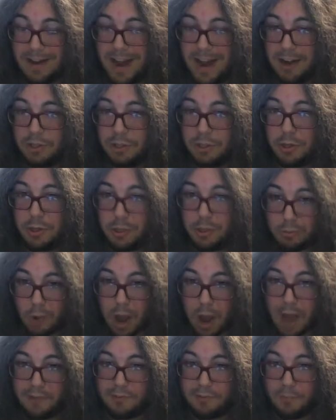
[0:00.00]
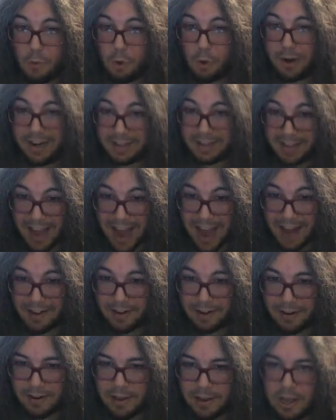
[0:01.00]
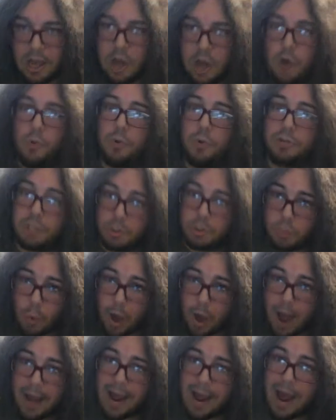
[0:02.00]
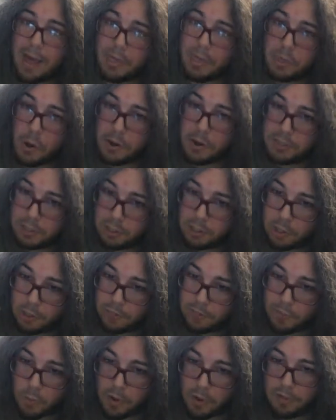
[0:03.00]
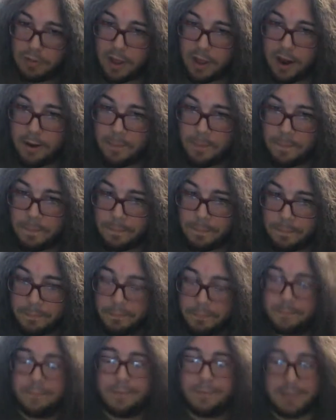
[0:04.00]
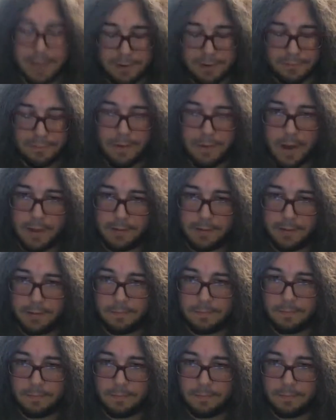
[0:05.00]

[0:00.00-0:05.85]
It actually thrived more in Canada, which is why I thought to look for it there. Didn't find it.